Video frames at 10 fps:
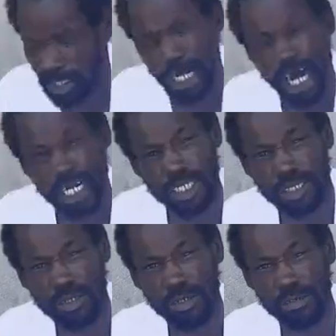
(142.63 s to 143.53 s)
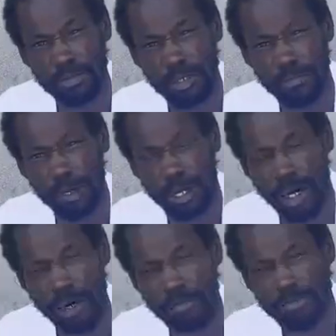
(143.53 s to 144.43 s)
You gotta excuse me, but
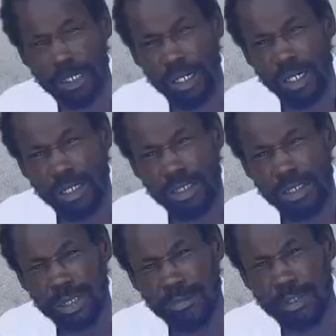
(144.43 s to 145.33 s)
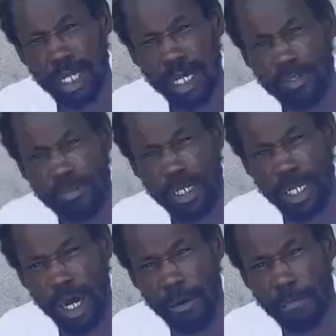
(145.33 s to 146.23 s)
um, sometimes we
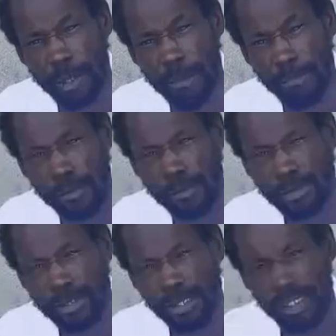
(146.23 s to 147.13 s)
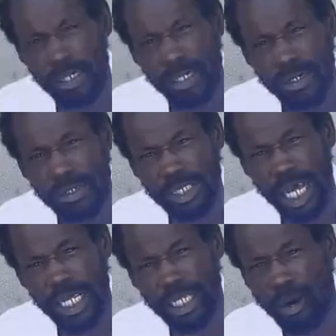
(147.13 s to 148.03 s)
love people
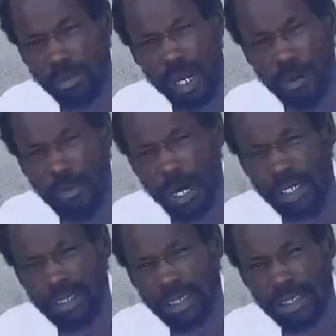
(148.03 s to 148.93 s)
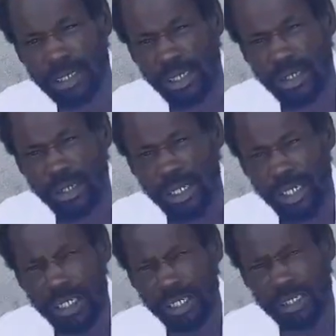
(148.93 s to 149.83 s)
that don't love us. Right.
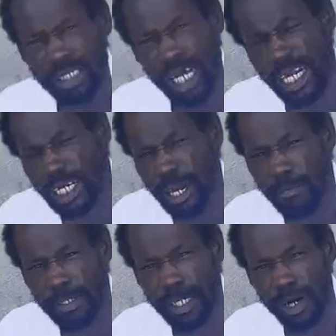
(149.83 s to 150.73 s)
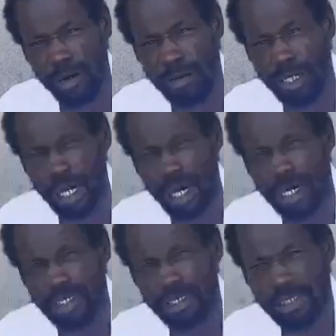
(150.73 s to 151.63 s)
Steady loving your own
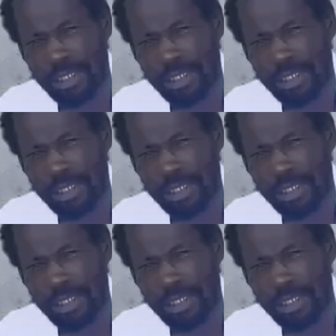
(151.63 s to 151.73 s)
kind.